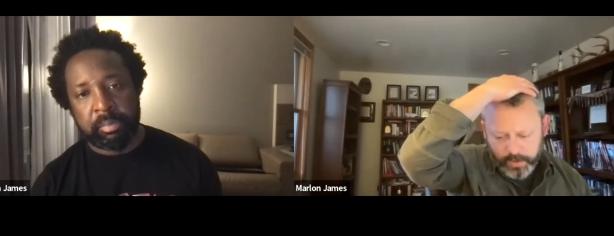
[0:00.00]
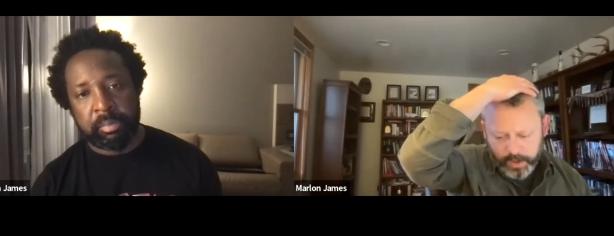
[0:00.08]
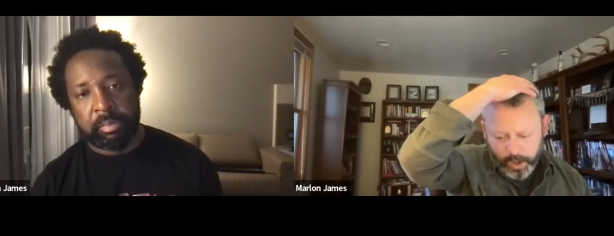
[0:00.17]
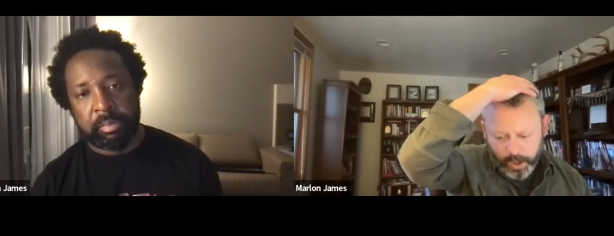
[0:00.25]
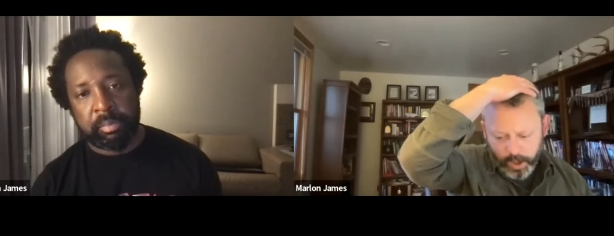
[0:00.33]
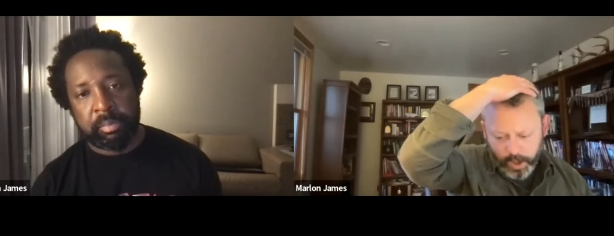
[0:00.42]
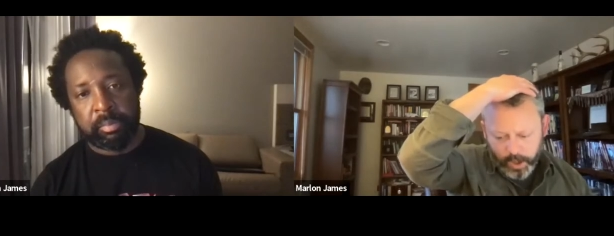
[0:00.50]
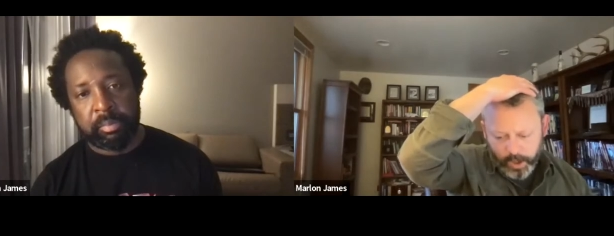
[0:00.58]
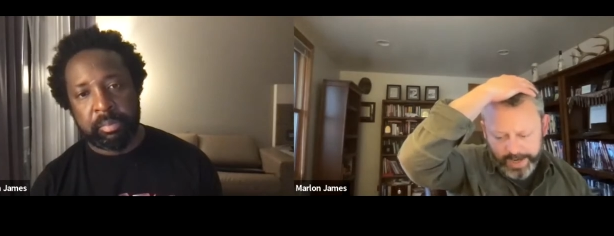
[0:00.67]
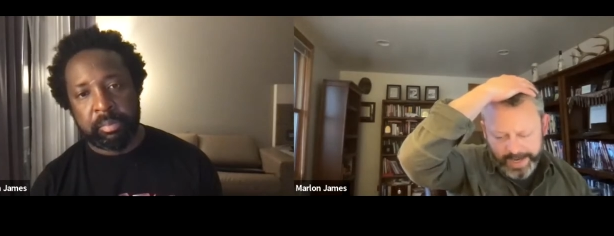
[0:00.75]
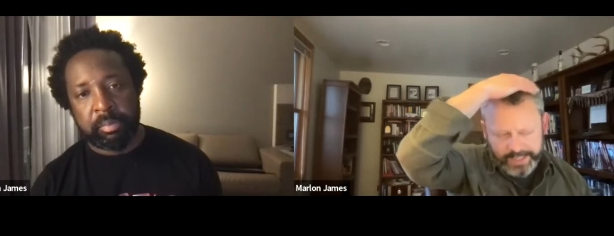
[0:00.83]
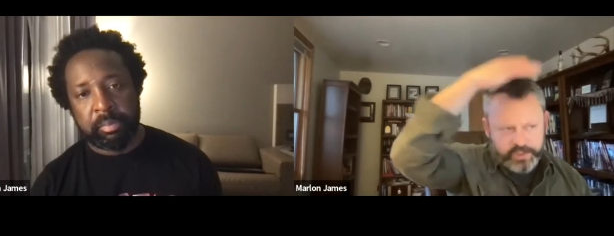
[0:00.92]

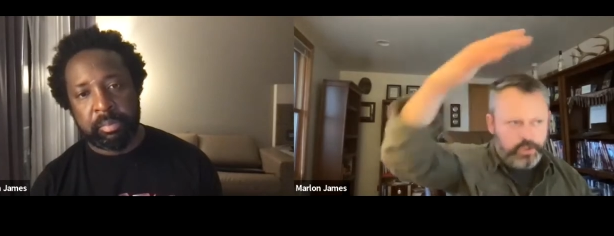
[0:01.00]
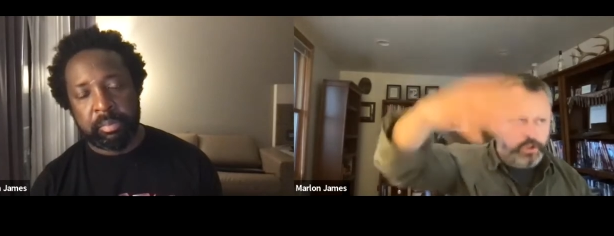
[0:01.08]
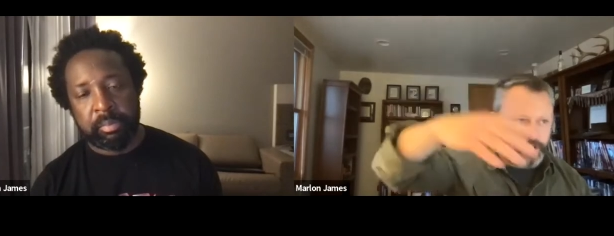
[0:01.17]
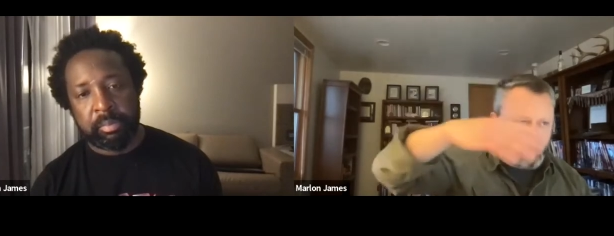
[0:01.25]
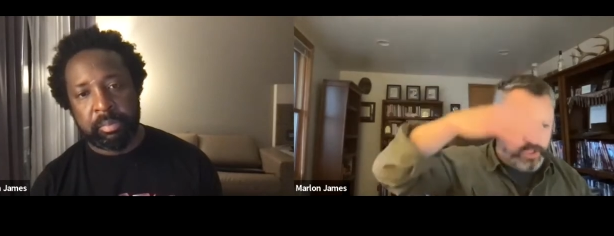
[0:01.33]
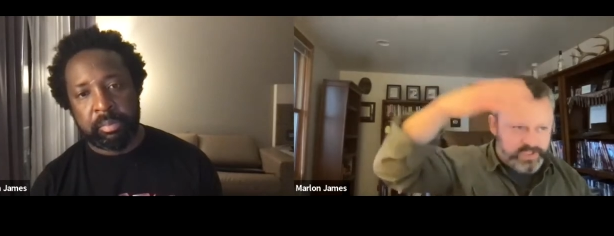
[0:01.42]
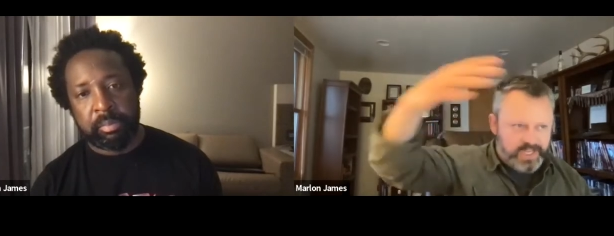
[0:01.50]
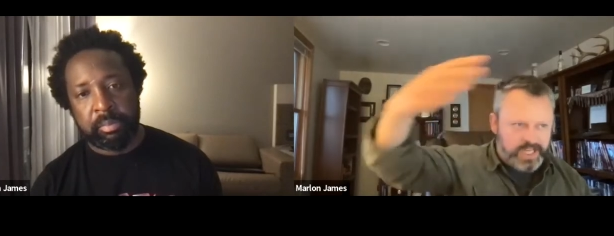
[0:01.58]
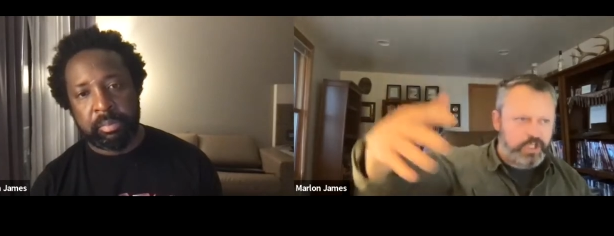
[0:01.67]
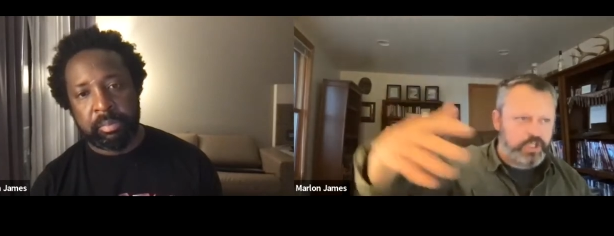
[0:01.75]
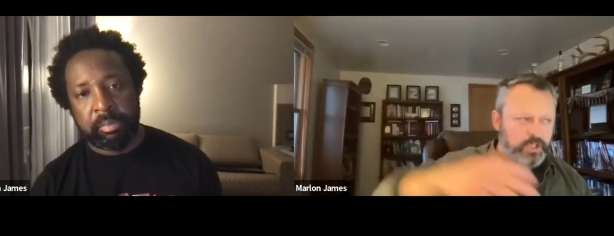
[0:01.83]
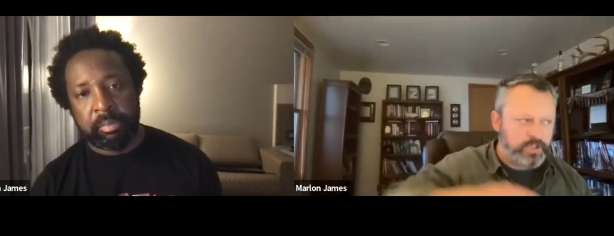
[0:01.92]
Speaker 1: are
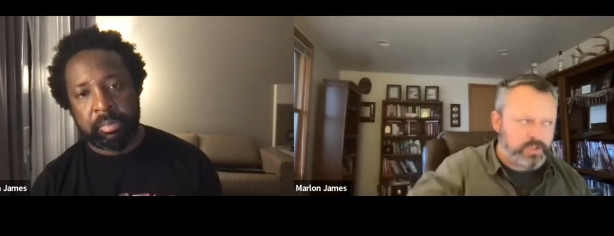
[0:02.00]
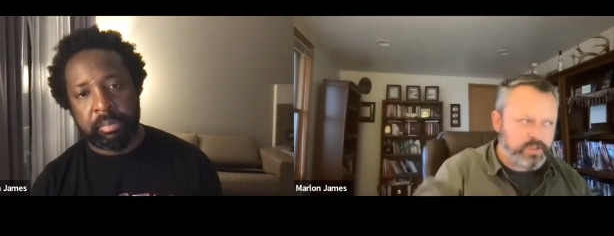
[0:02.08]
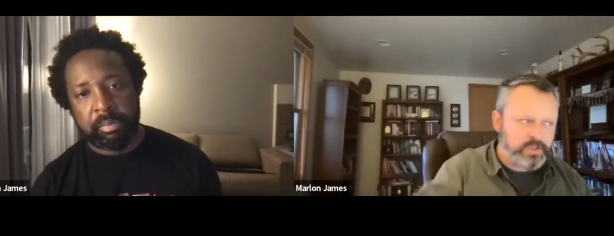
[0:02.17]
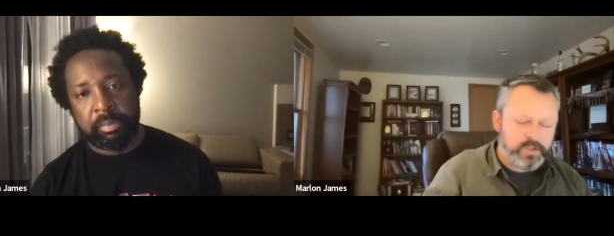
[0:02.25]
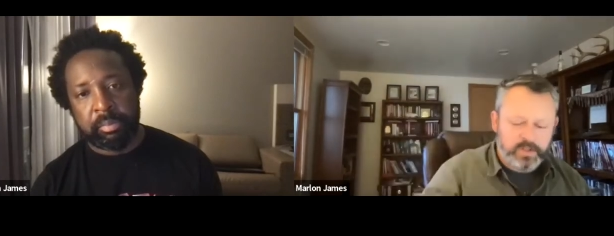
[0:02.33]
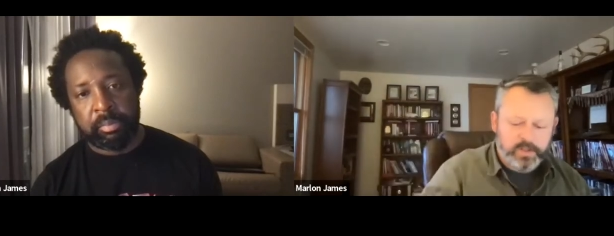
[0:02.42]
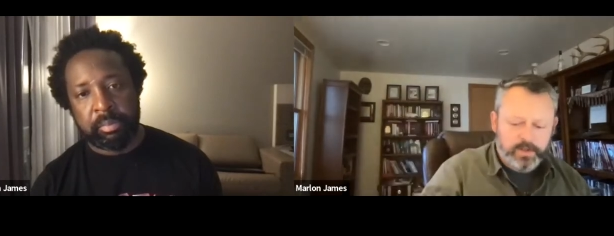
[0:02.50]
externalizations